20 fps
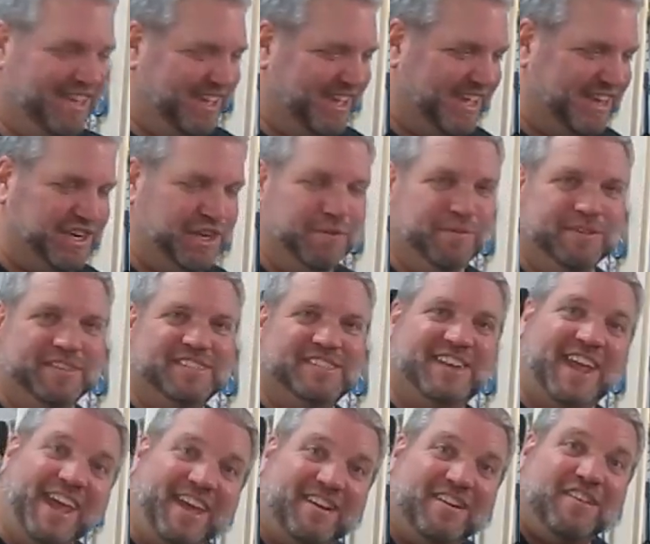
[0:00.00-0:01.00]
And you would
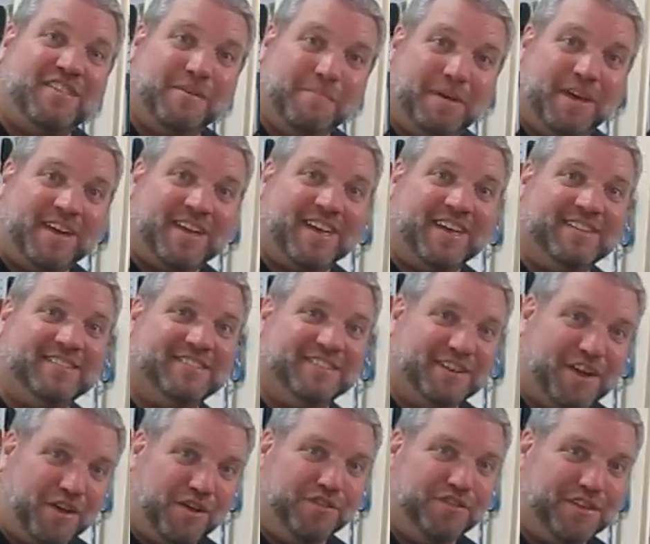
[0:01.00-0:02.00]
stand on the buckets
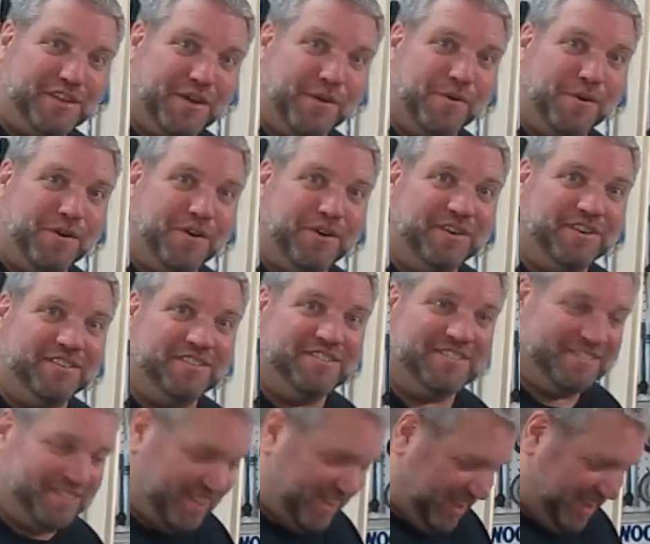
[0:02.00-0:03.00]
and hold the
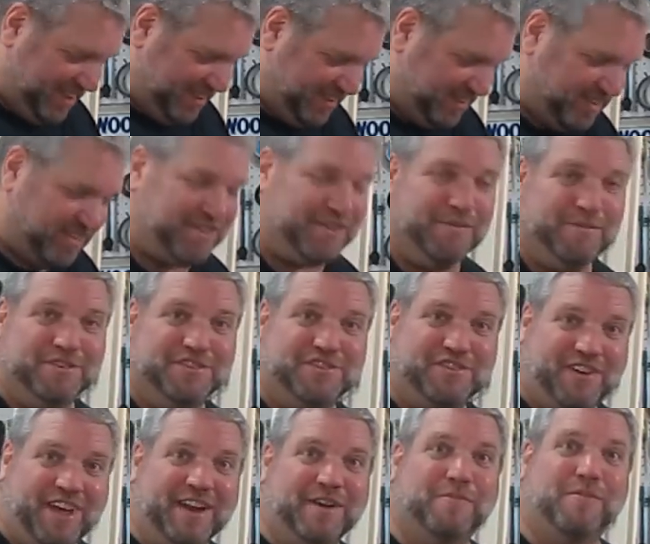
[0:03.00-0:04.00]
cords and you would
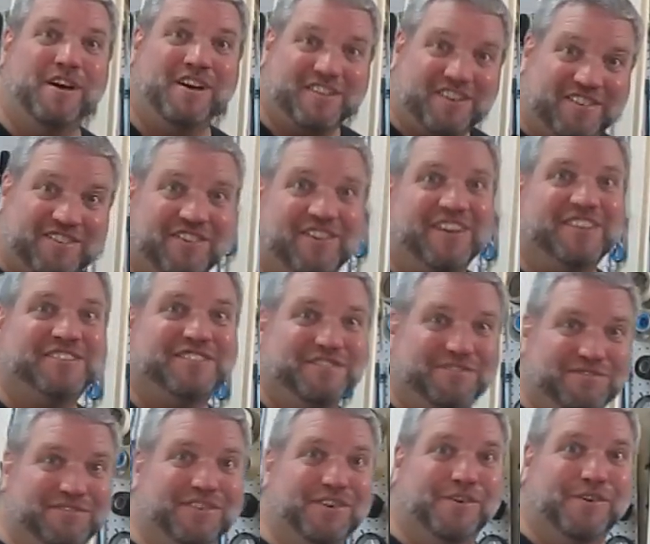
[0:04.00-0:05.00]
try to walk across the
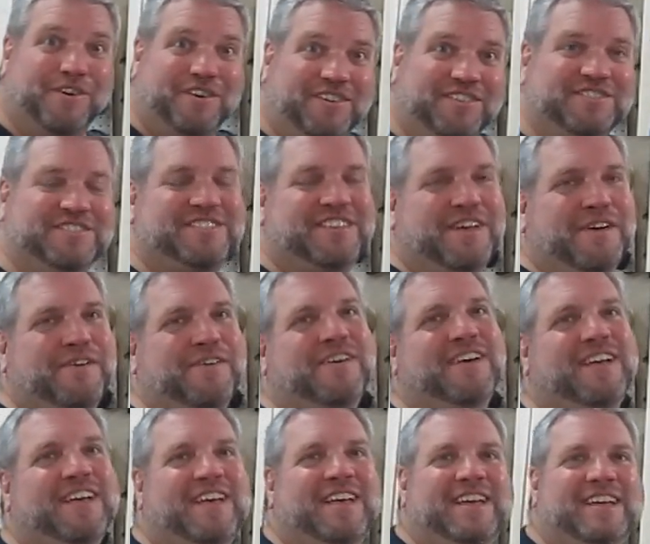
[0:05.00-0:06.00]
floor.
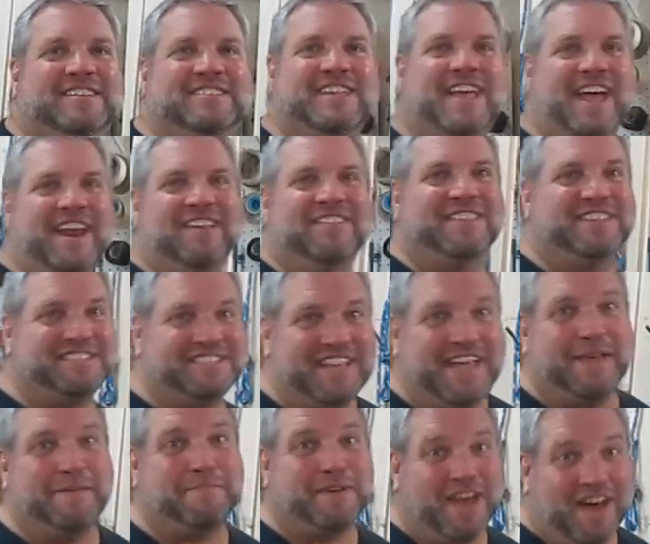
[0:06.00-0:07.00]
So it's kind of the
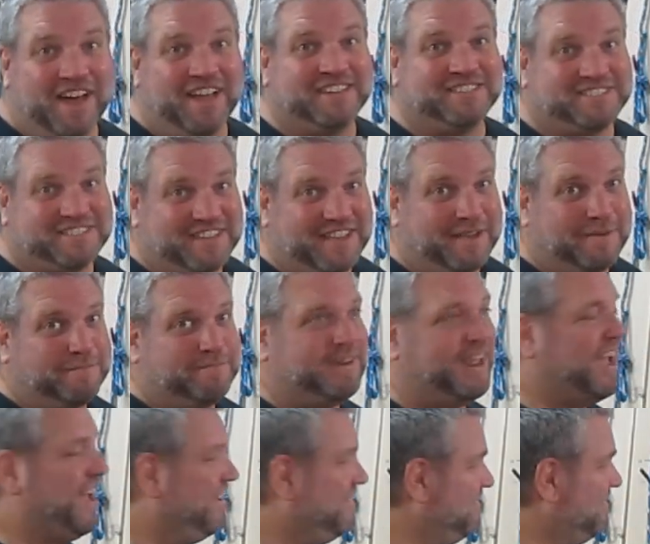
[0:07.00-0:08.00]
same concept
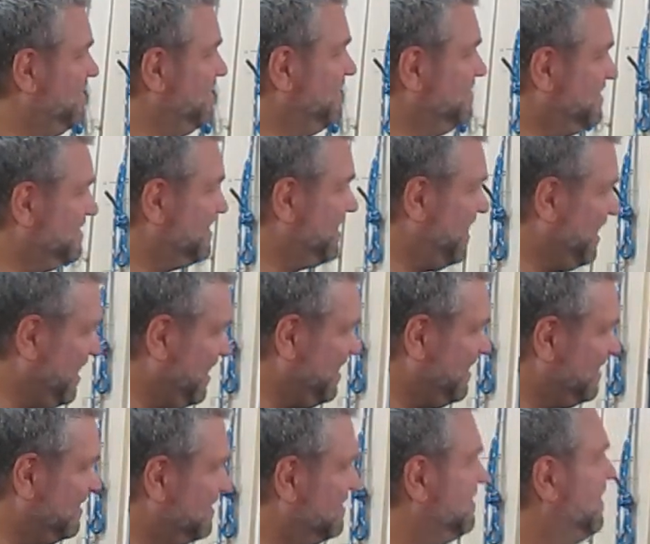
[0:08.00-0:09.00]
as these
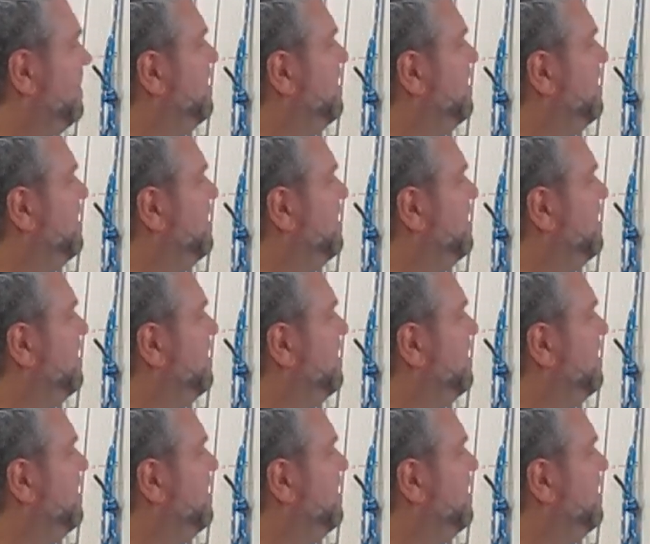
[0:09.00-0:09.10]
skis.